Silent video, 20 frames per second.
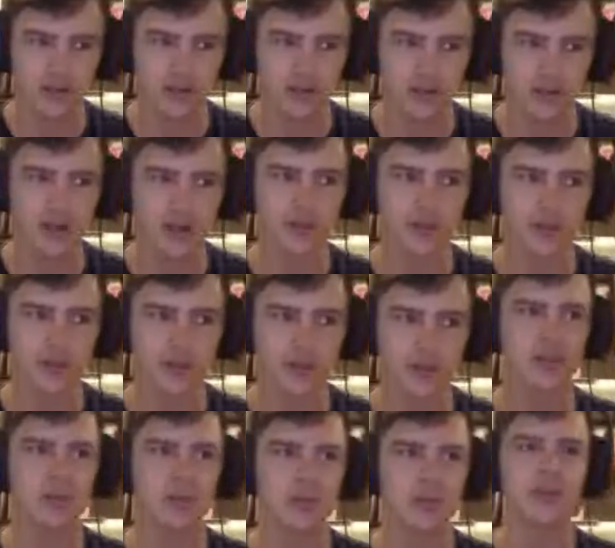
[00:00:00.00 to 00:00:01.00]
that
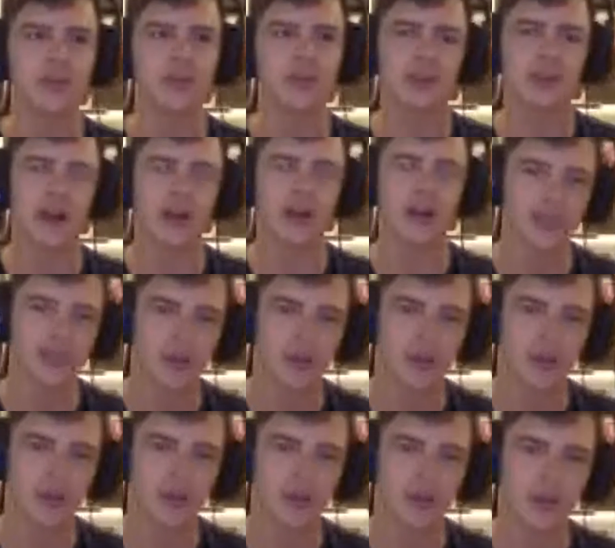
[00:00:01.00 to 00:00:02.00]
versus moving to
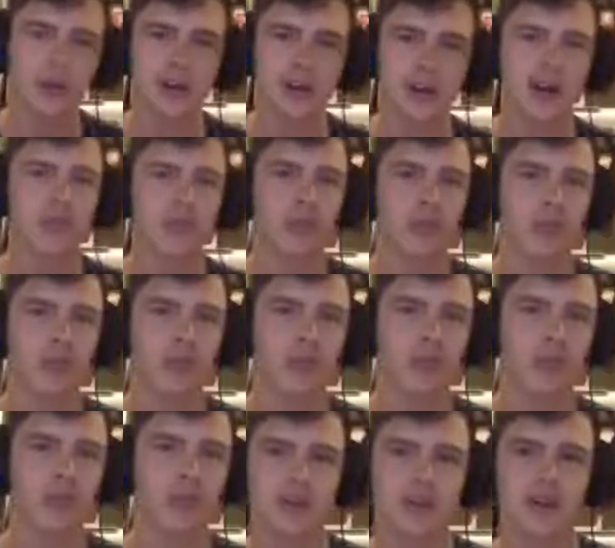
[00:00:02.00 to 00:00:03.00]
California where you're going to
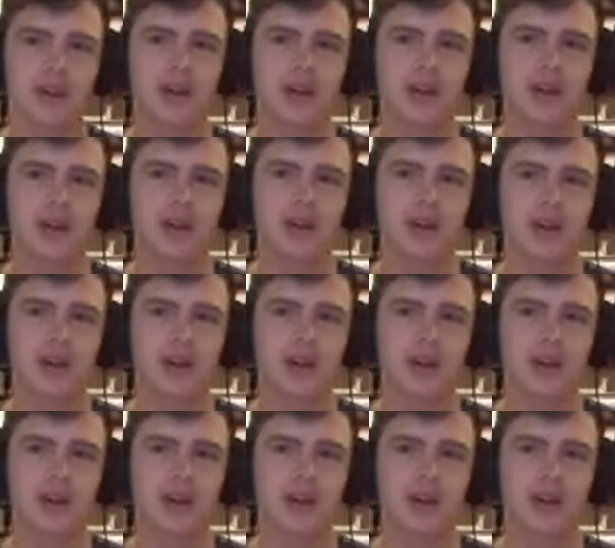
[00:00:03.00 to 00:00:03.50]
have risk.